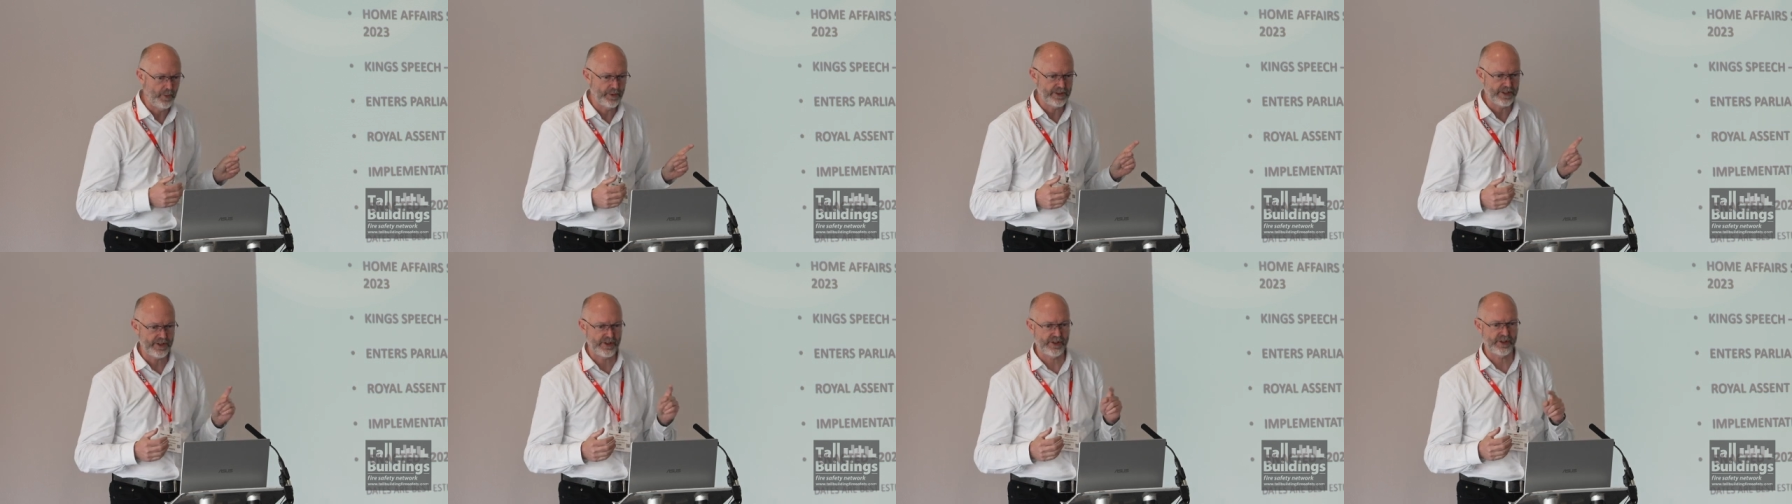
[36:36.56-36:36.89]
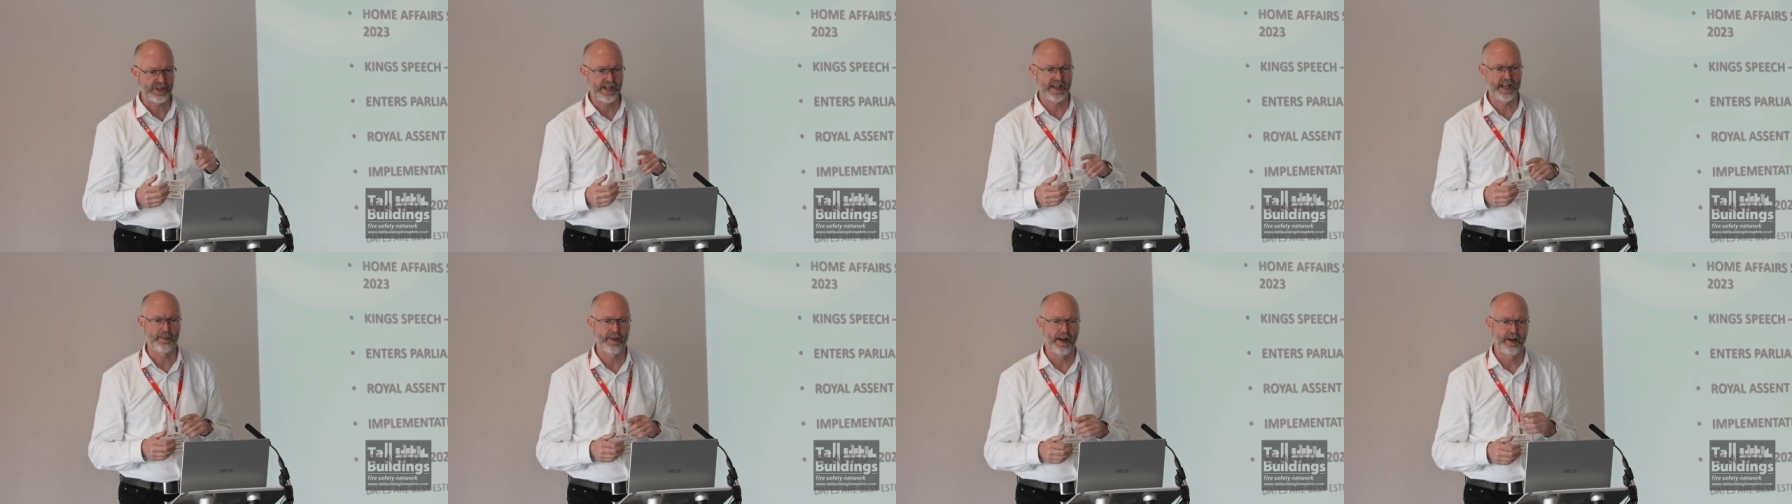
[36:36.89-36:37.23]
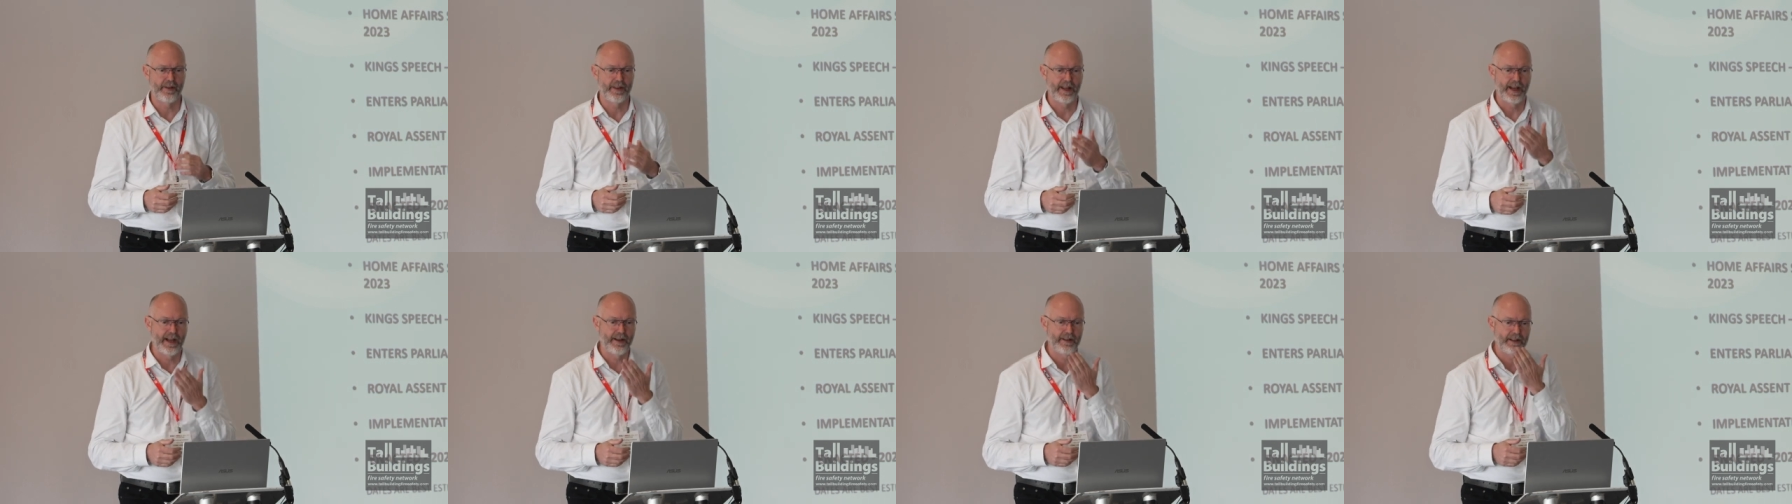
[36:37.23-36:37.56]
I would just say
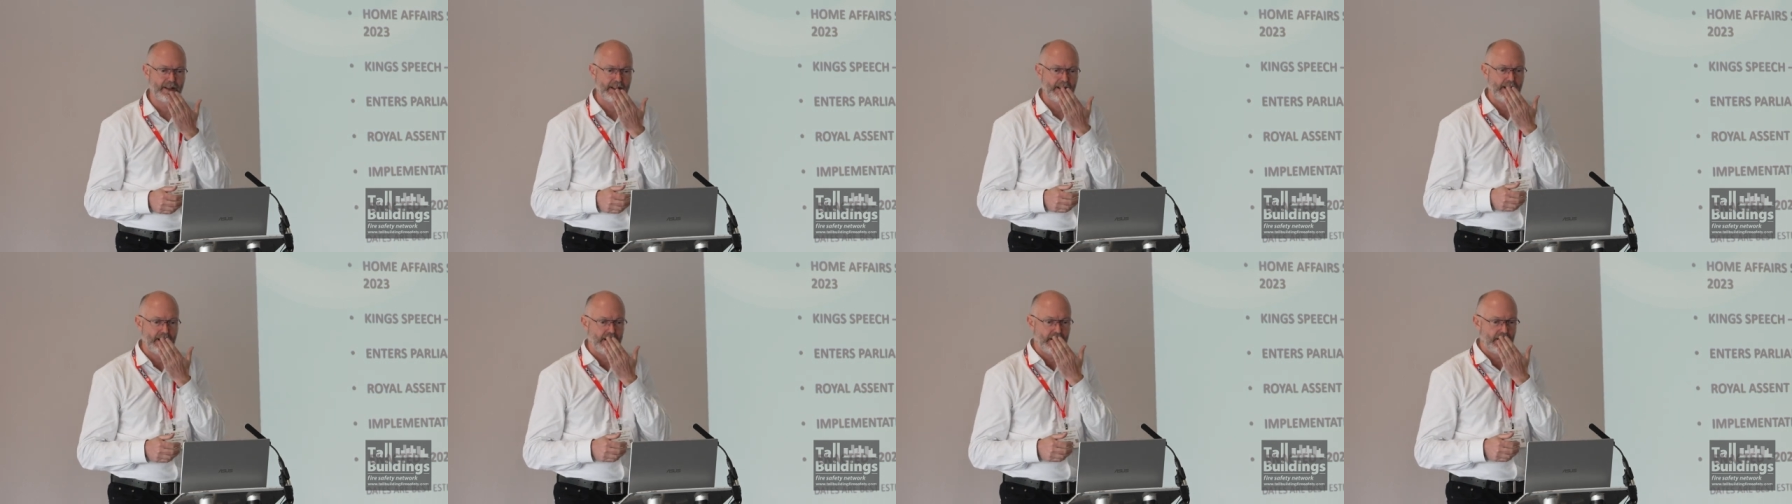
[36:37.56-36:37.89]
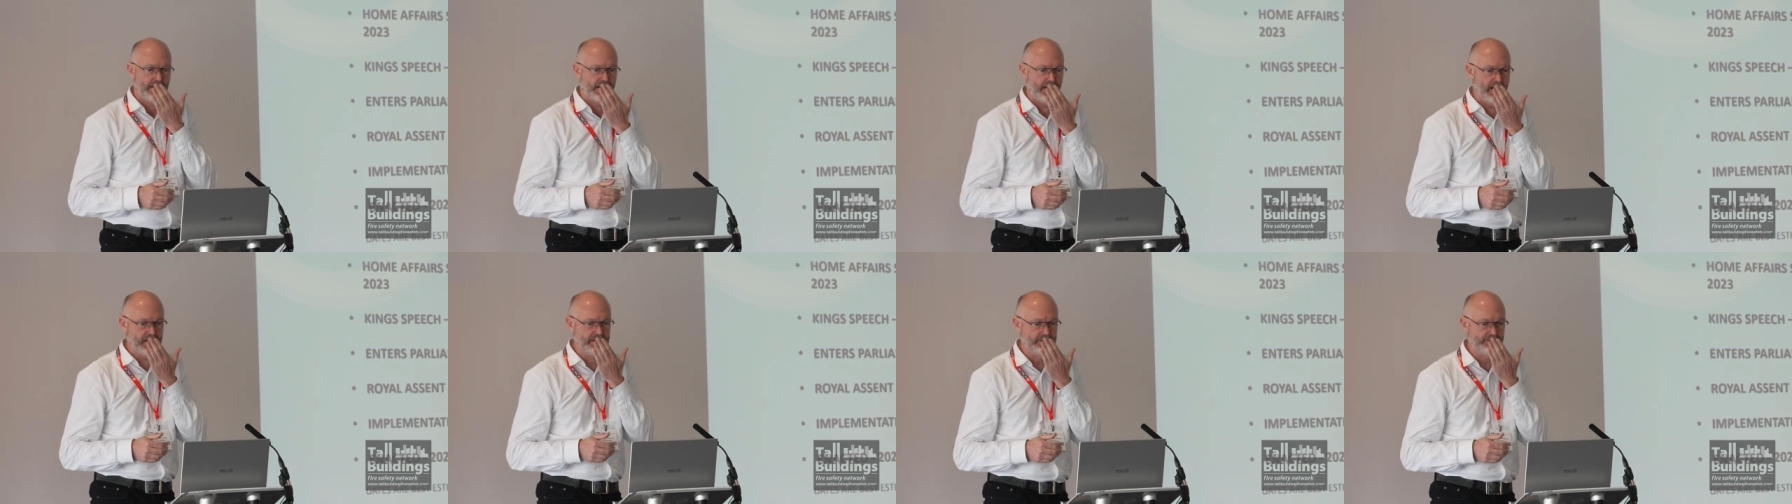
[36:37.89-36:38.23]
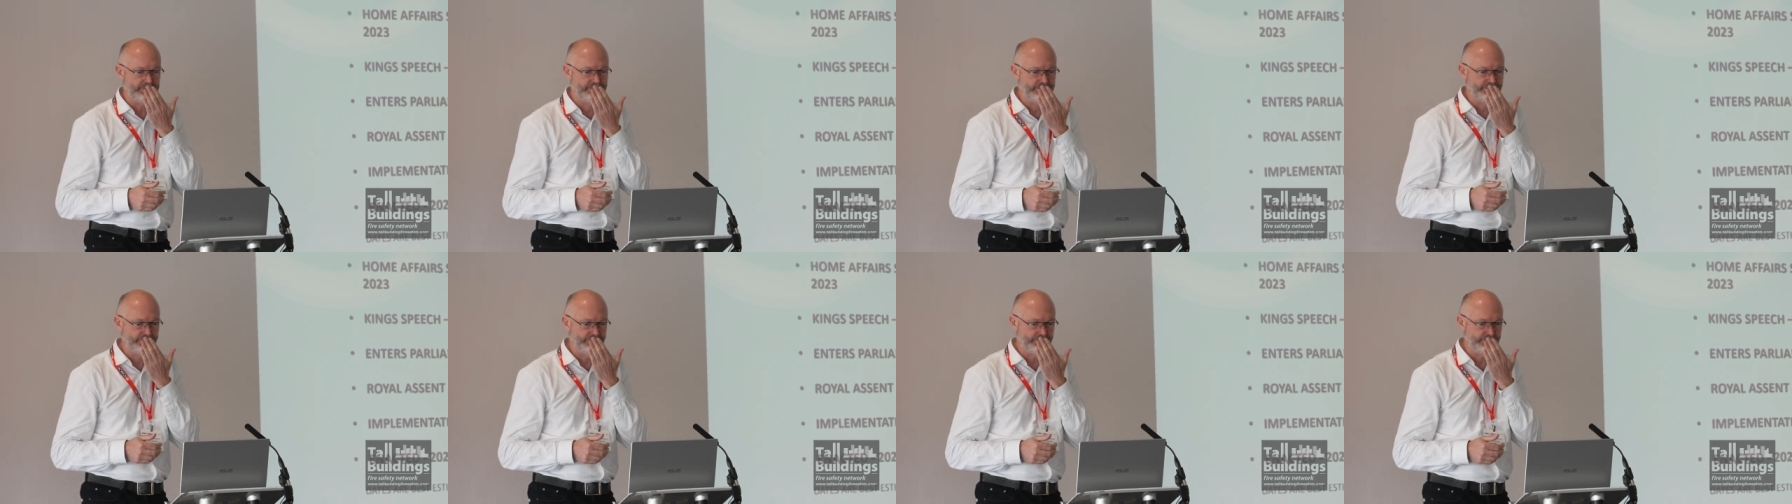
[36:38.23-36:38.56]
about
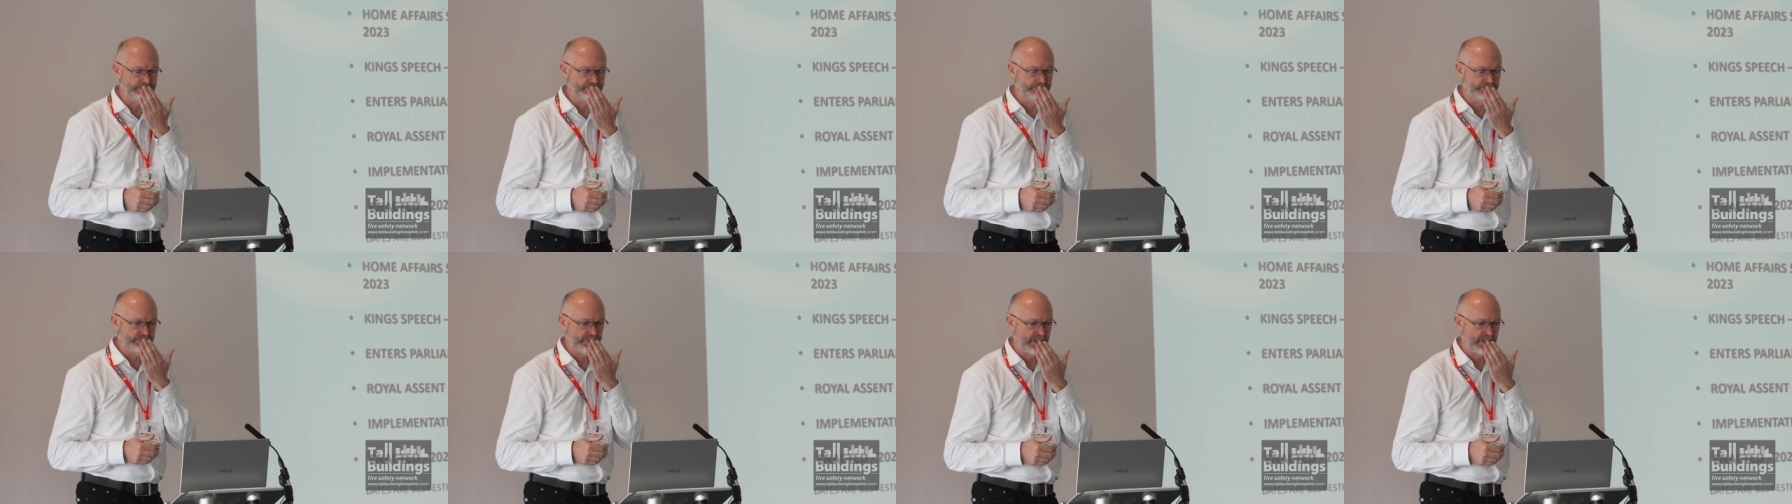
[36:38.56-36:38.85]
that,